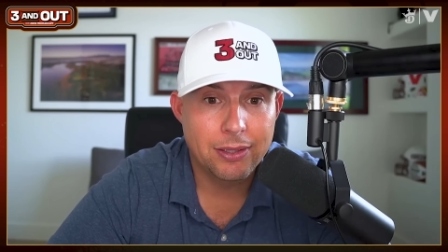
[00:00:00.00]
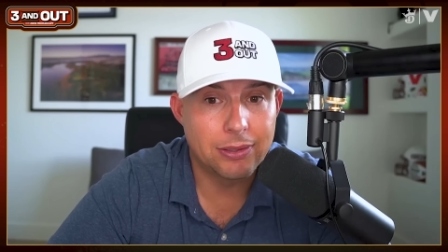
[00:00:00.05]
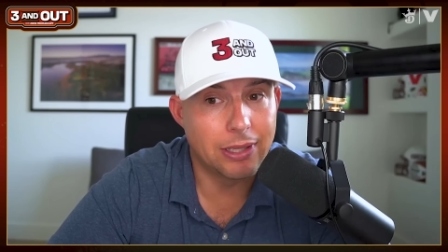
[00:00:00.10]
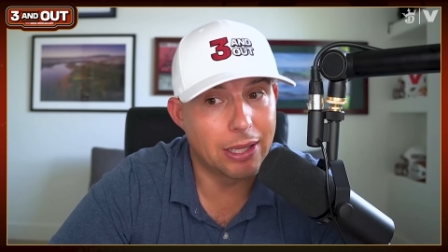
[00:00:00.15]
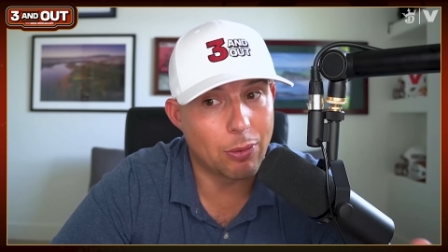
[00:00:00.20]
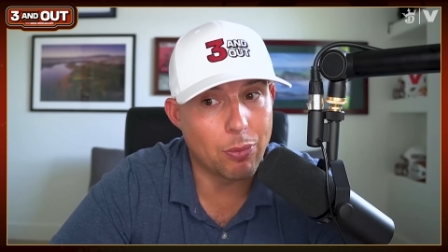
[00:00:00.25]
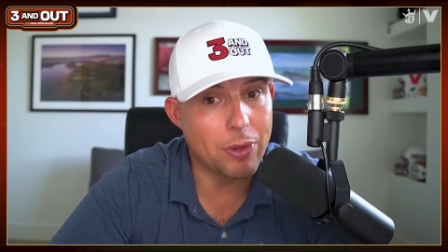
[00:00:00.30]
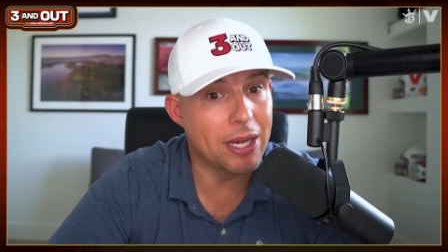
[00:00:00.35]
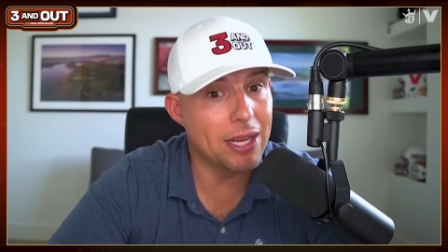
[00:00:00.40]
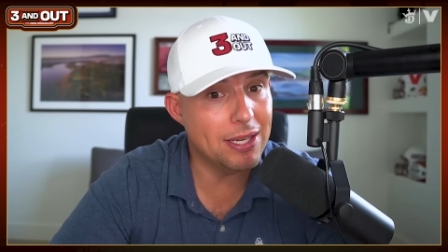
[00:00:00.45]

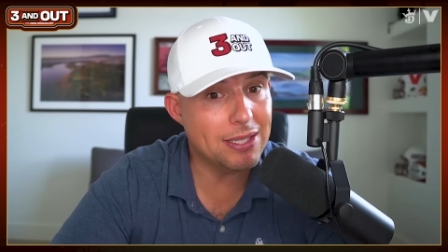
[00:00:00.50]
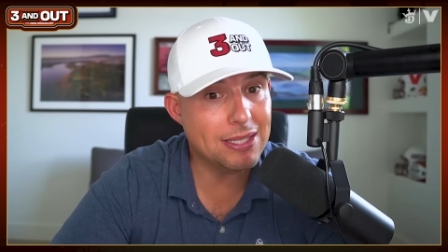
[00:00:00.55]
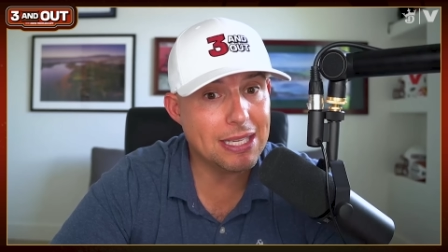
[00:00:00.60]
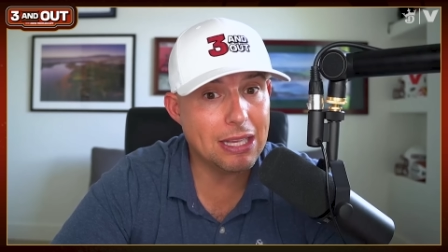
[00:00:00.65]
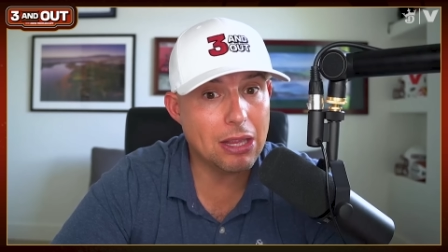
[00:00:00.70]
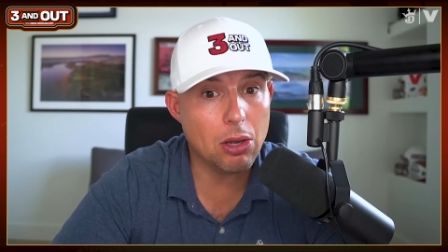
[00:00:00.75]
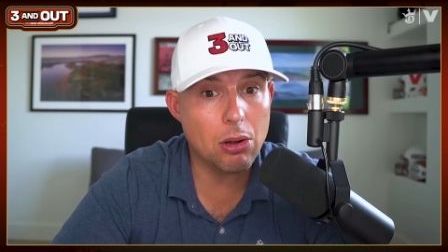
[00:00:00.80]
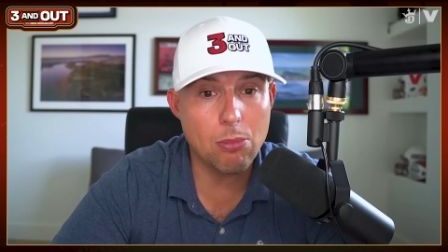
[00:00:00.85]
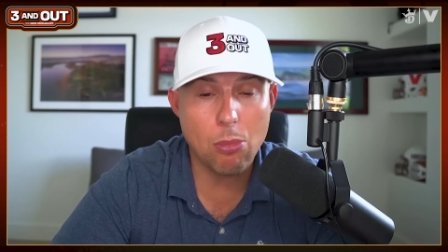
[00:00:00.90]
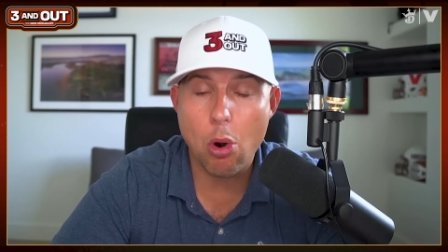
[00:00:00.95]
Like we need to see
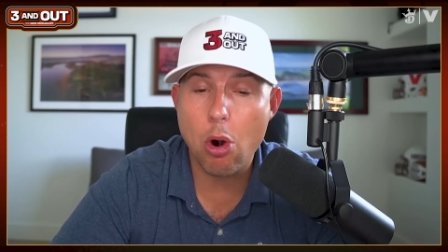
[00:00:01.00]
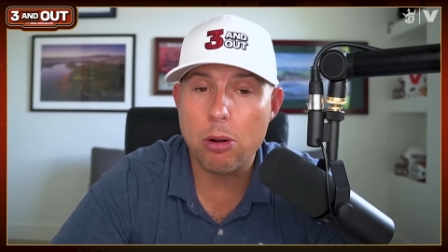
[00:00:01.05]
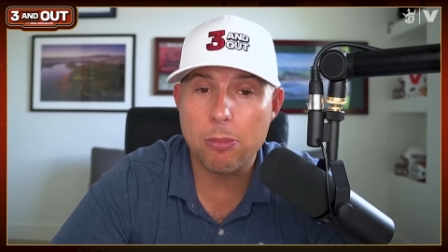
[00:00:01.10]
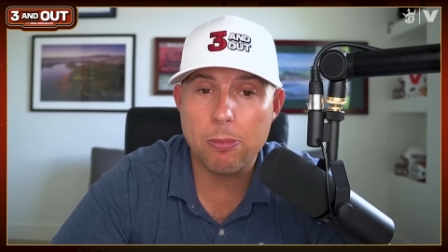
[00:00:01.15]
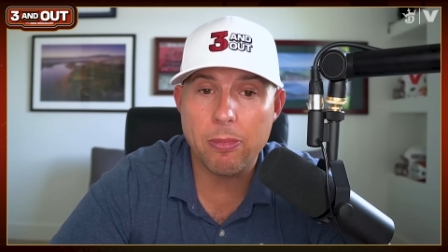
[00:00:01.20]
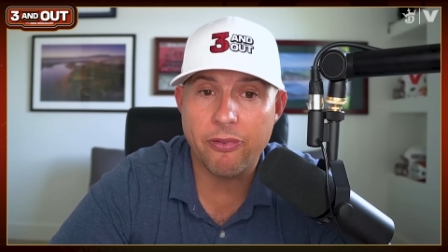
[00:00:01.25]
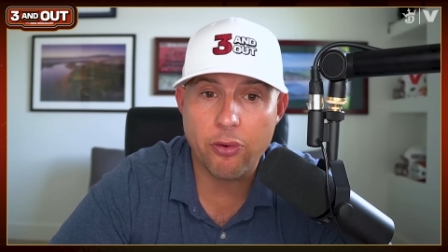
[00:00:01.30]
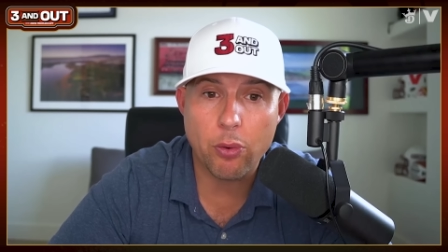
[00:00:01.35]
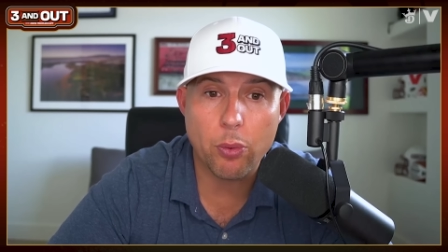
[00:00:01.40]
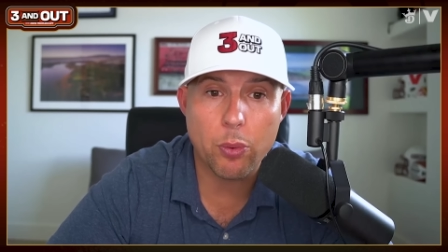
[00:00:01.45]
a little more
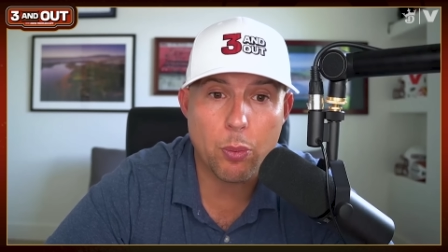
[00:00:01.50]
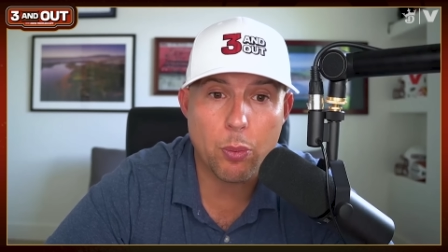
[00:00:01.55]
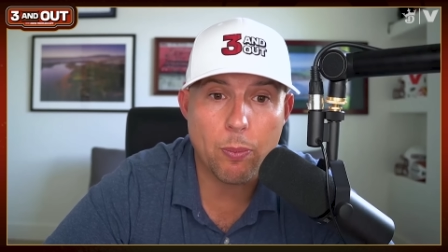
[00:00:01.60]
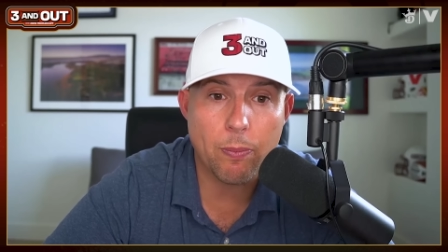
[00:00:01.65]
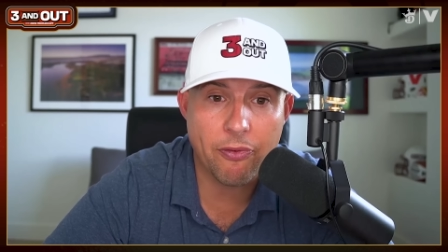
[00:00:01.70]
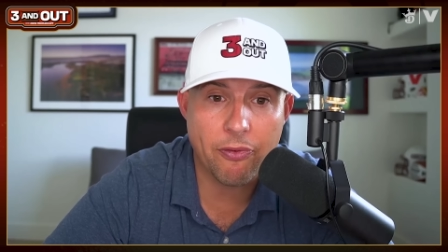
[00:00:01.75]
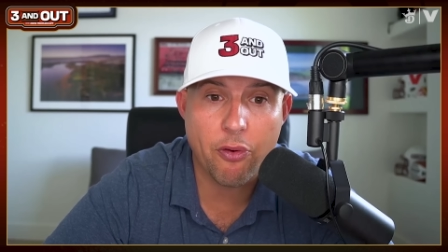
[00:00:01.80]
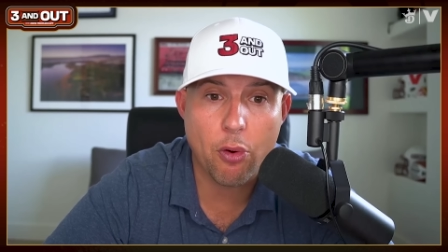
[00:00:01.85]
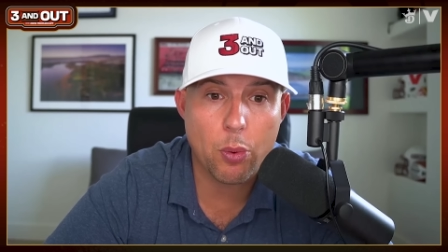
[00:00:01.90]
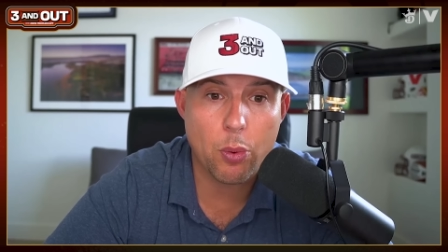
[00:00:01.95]
before
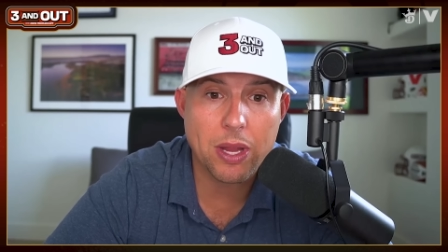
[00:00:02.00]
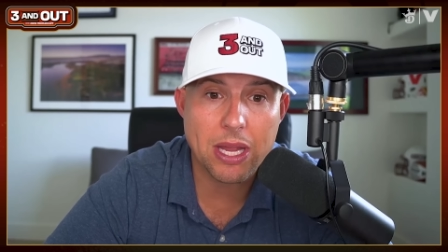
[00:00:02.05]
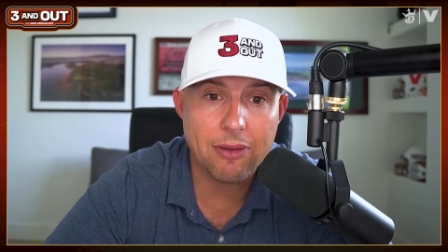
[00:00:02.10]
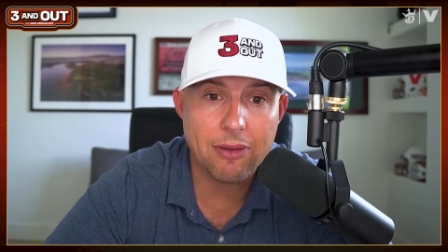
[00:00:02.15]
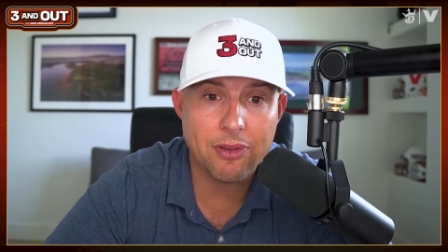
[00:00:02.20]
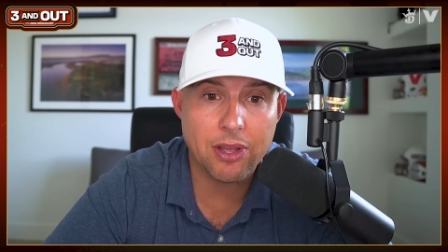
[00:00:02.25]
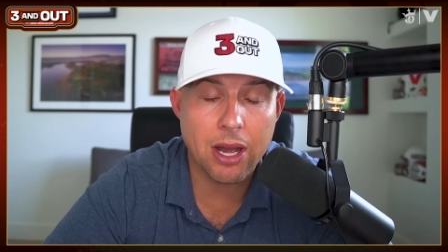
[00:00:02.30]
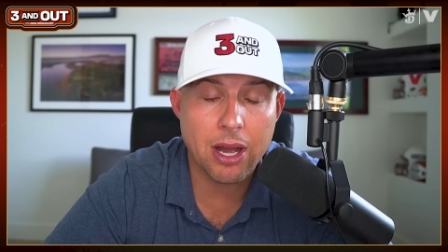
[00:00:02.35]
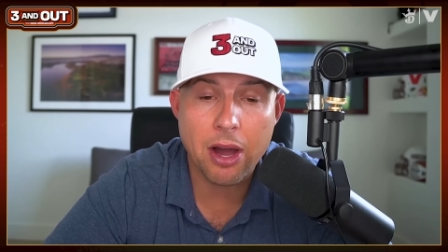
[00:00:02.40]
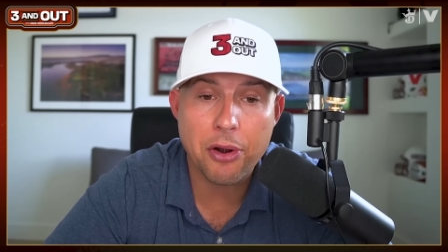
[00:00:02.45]
before we give
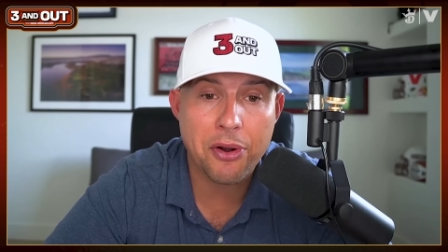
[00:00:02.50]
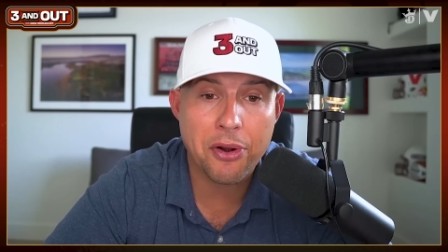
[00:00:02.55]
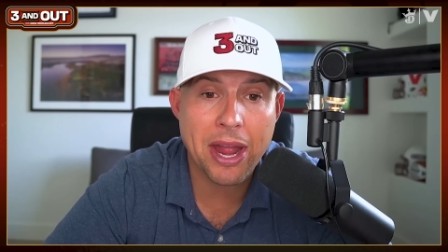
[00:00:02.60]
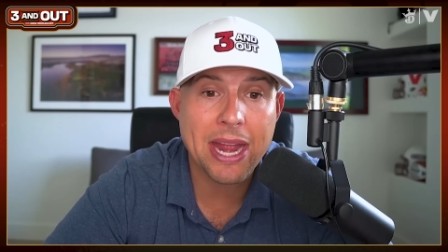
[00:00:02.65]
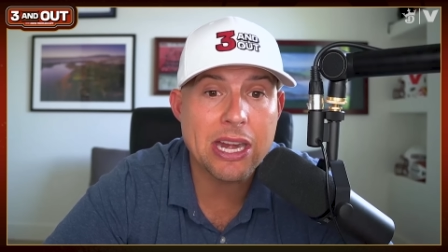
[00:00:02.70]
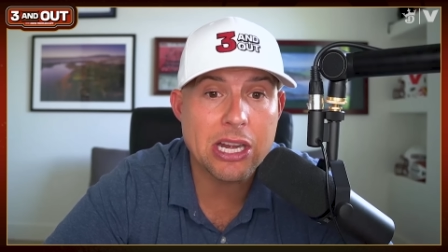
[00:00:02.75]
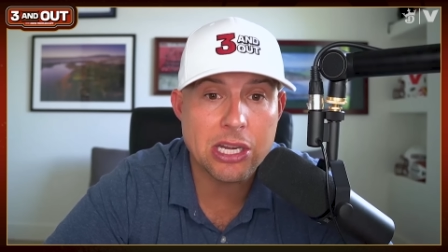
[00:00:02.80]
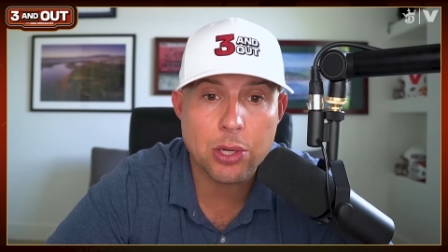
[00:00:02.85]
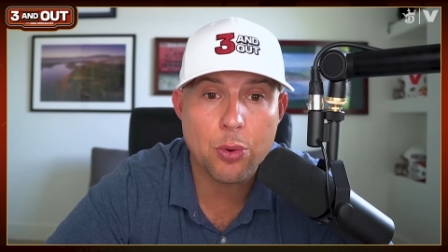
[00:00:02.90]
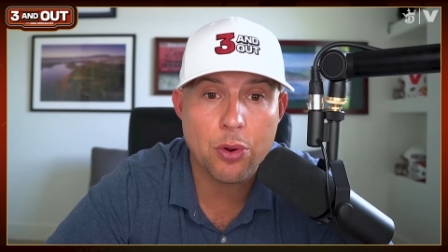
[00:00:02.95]
you
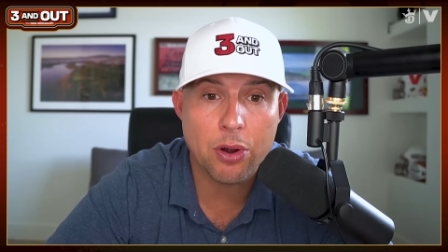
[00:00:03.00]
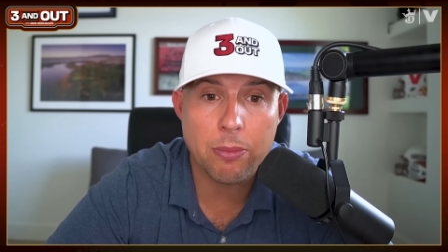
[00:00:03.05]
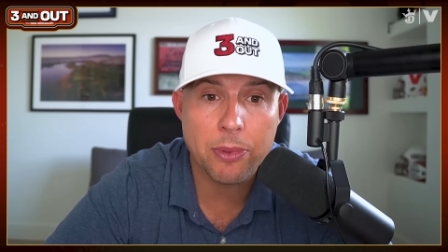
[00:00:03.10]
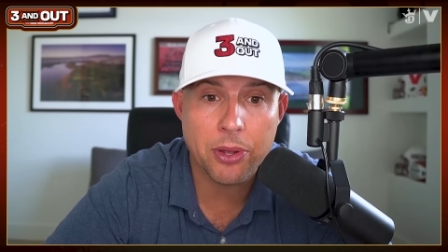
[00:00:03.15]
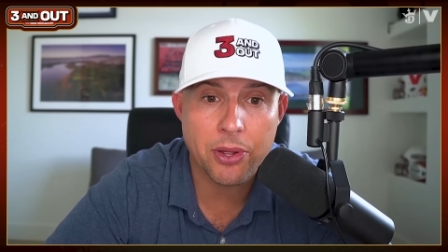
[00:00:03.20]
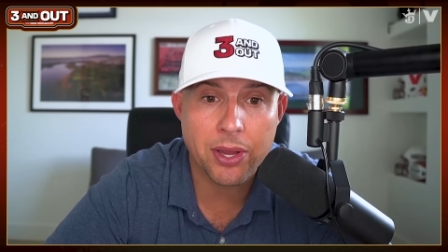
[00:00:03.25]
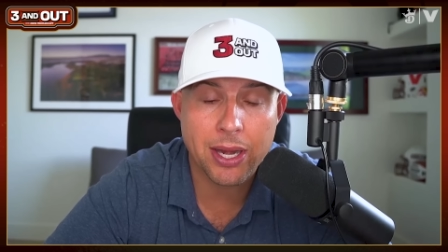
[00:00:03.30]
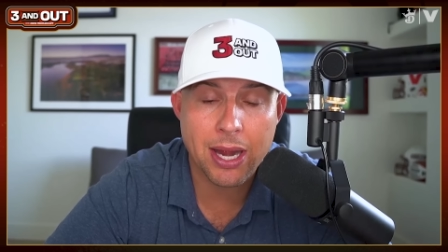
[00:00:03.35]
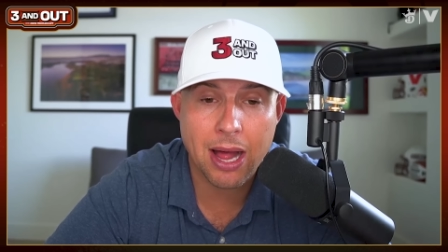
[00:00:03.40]
180 200 million